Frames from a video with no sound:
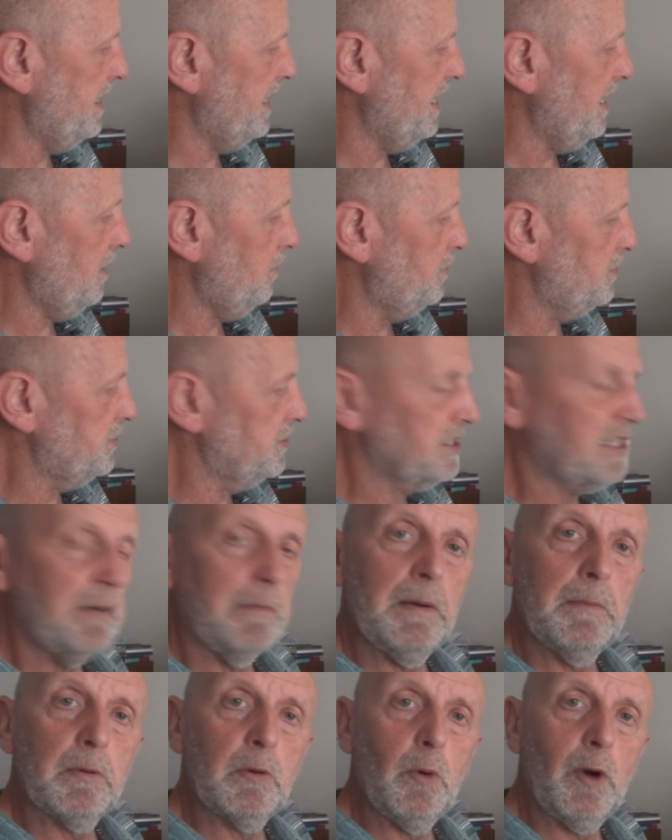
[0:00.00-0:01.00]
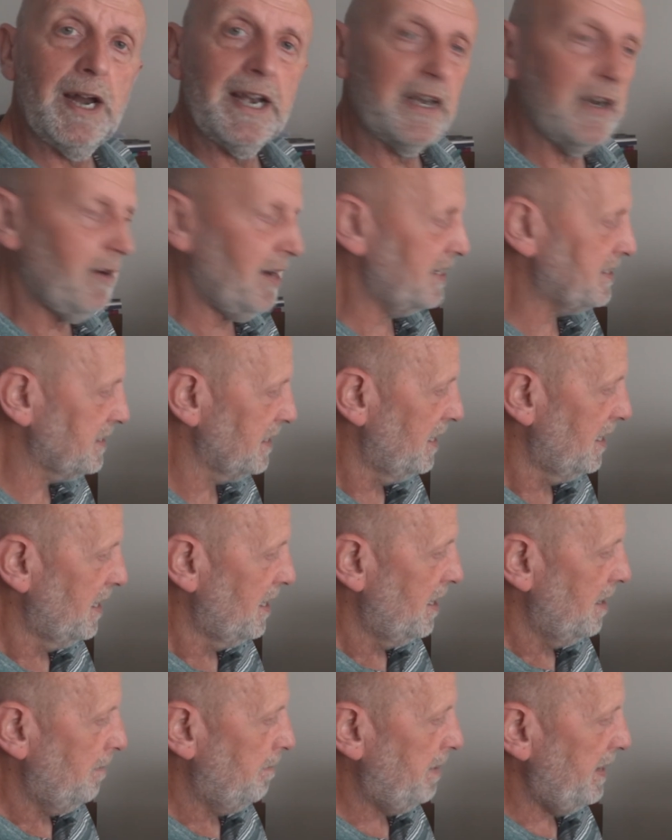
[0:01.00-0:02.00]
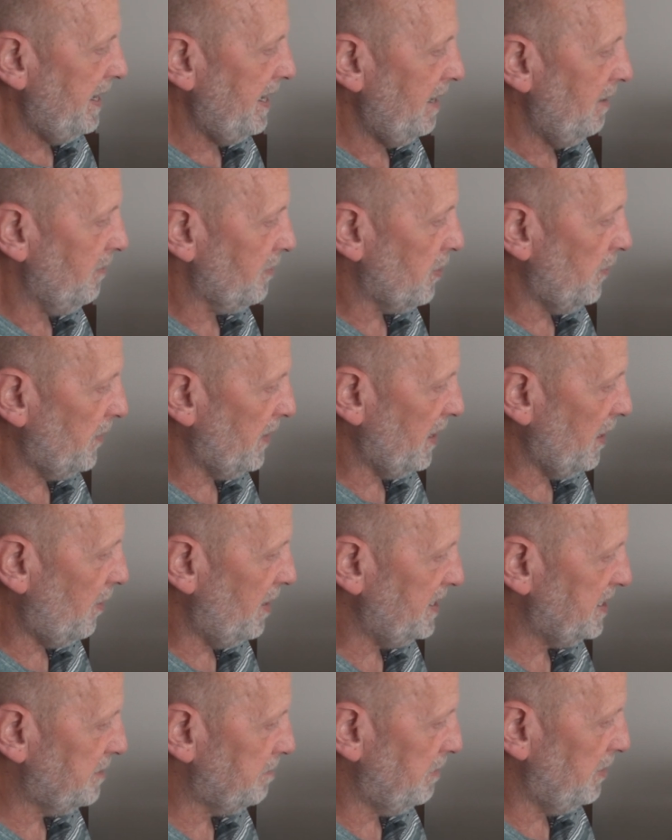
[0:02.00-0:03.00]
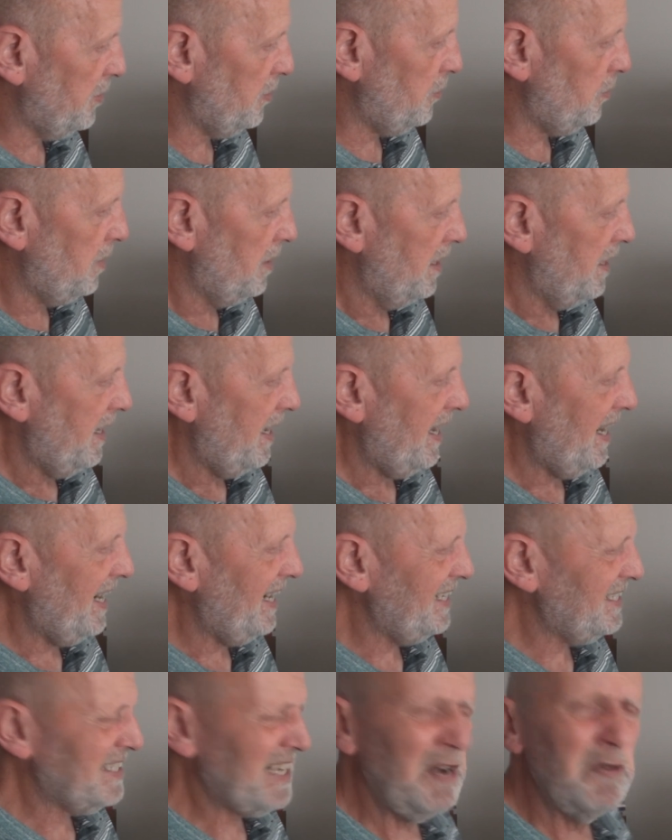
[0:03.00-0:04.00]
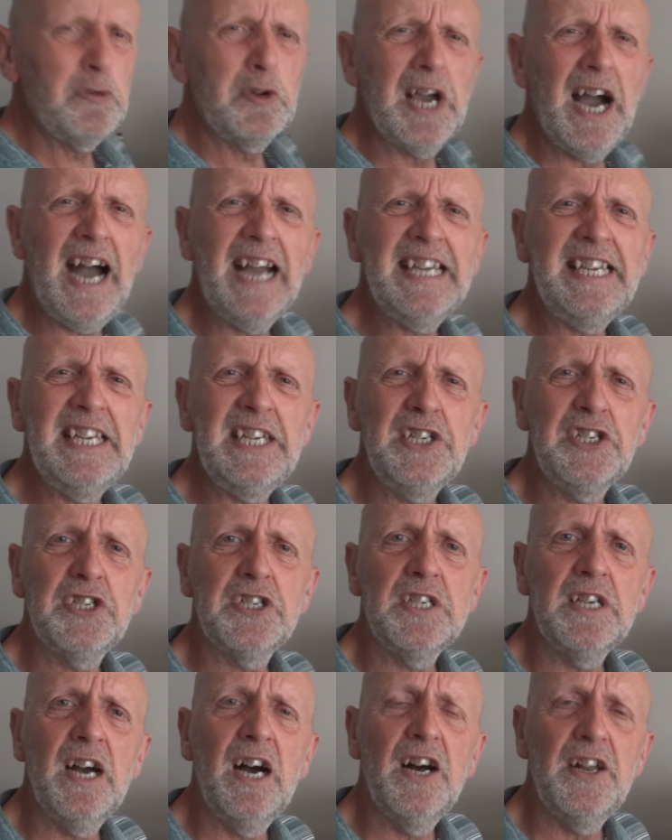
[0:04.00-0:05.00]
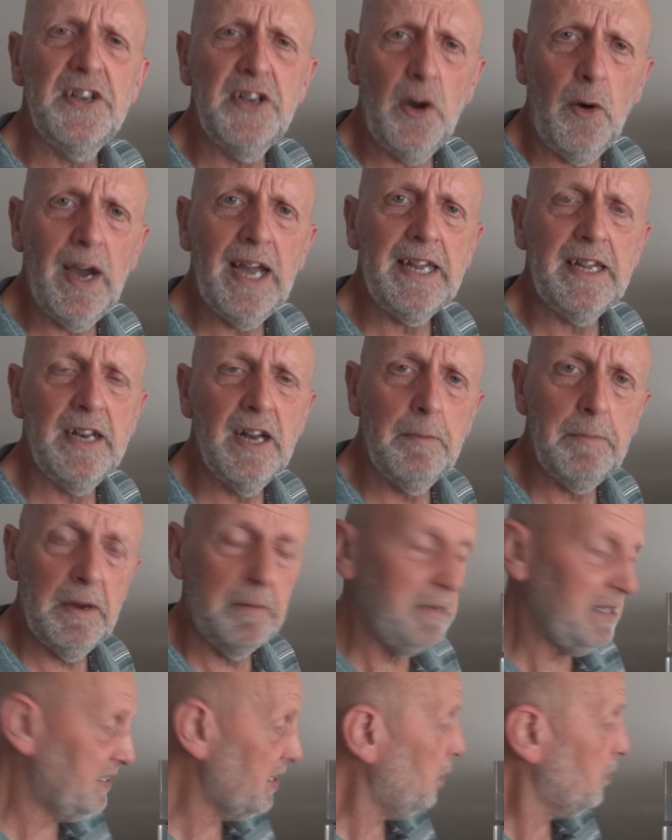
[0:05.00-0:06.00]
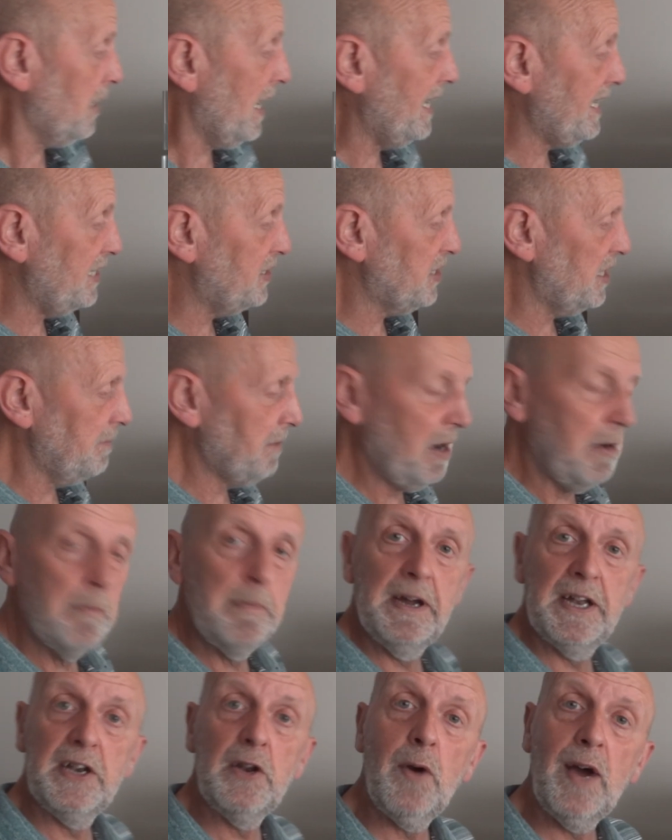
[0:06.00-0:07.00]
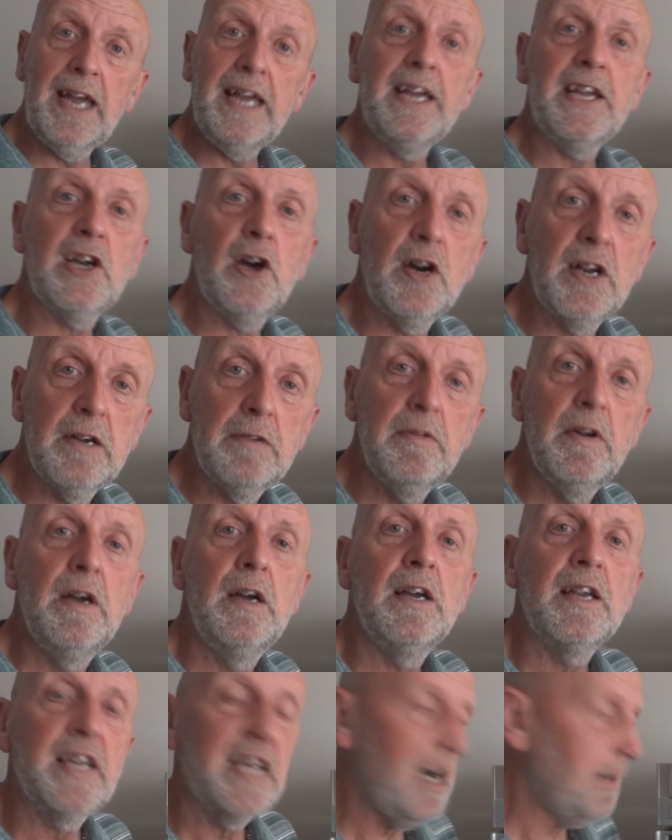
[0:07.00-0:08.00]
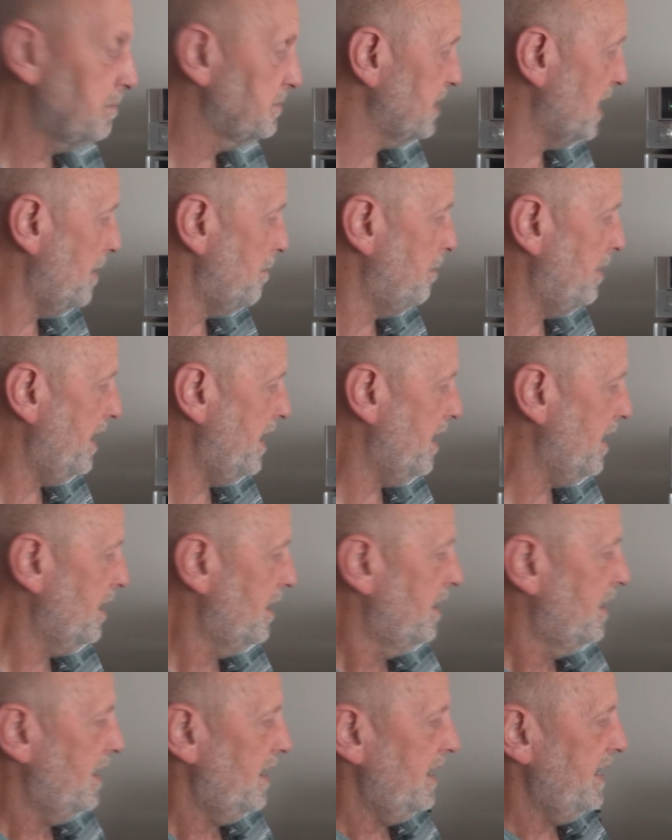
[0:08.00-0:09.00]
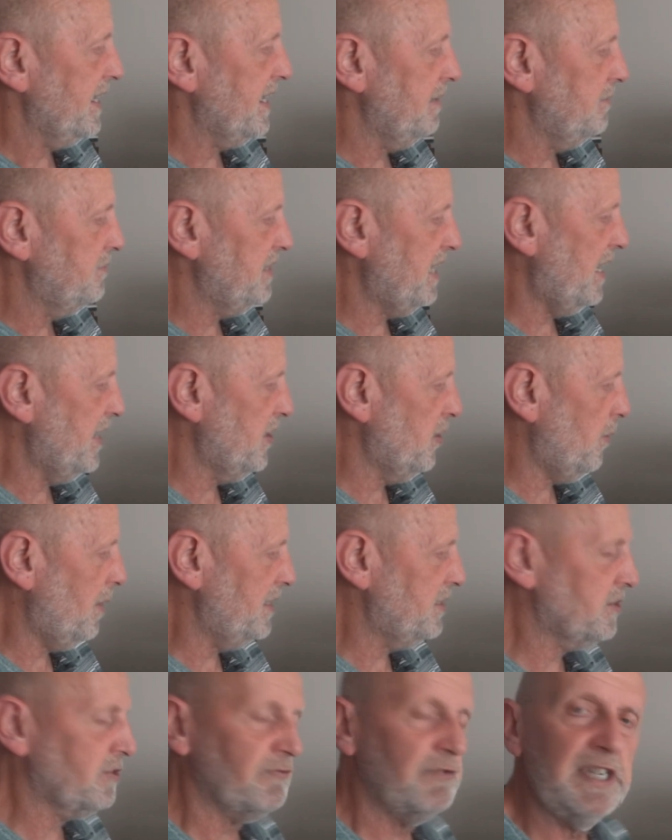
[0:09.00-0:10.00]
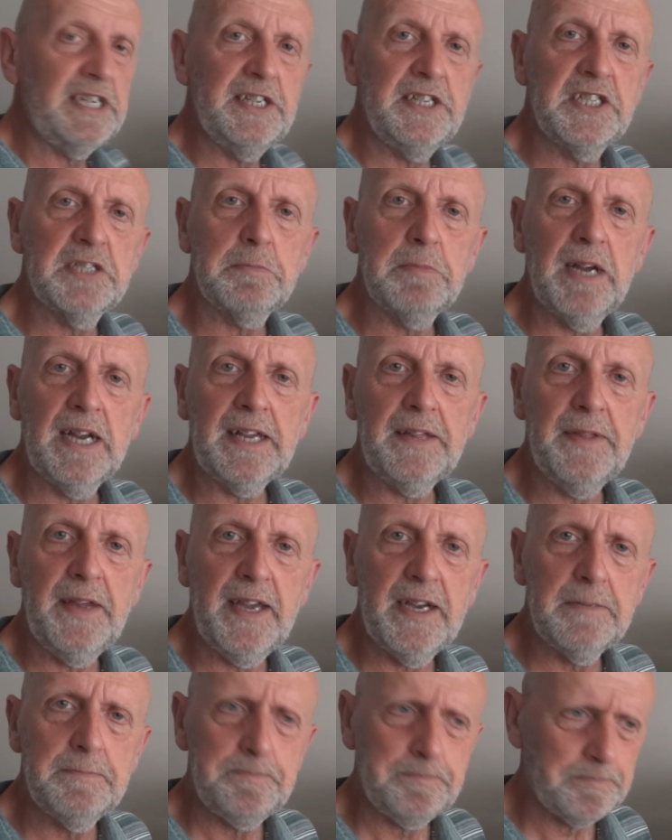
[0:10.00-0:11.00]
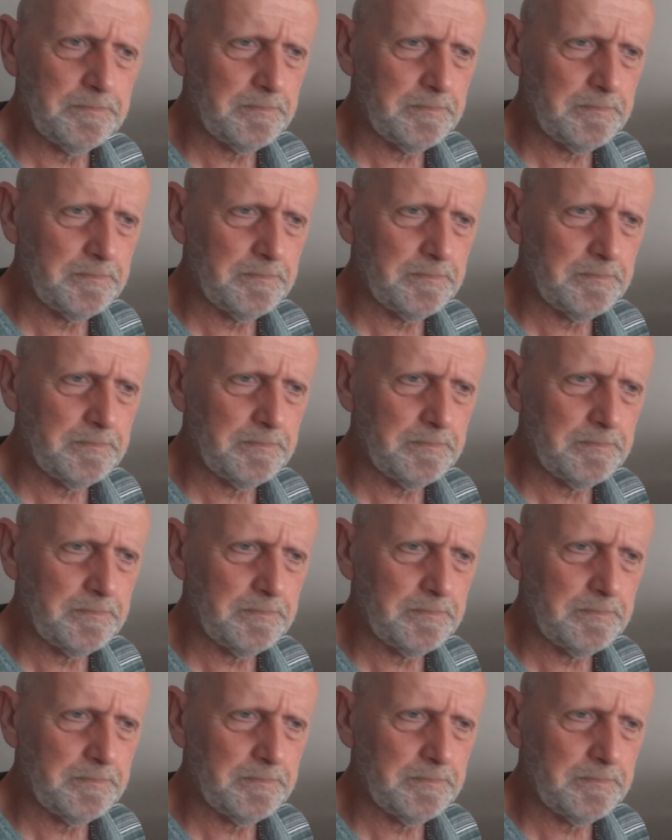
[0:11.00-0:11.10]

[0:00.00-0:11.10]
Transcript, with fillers: meter, which has come up quite nice. But here I've got the ice blue, and it's okay-ish at night. You know, I um, mean, it's okay-ish at the moment, but at night it kind of comes out better, and it gives that a nice green display there.